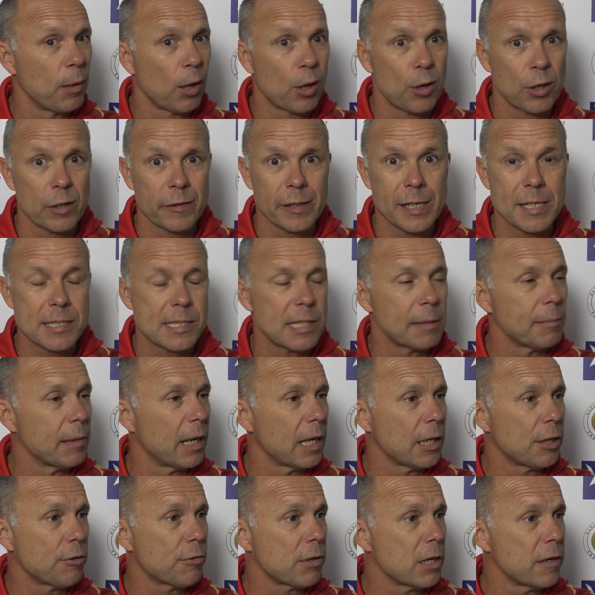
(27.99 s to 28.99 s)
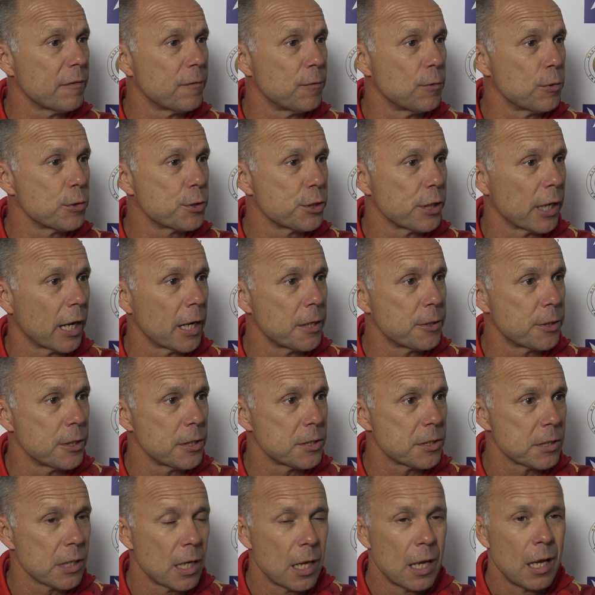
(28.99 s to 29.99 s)
I could have easily made 3 or 4
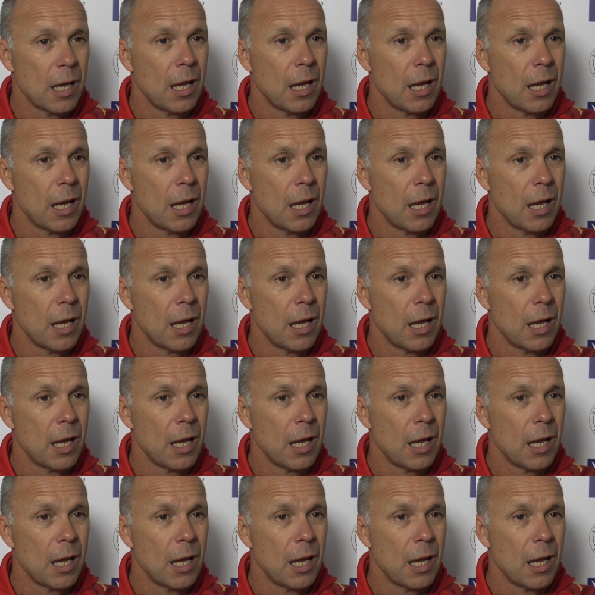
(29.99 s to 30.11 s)
changes.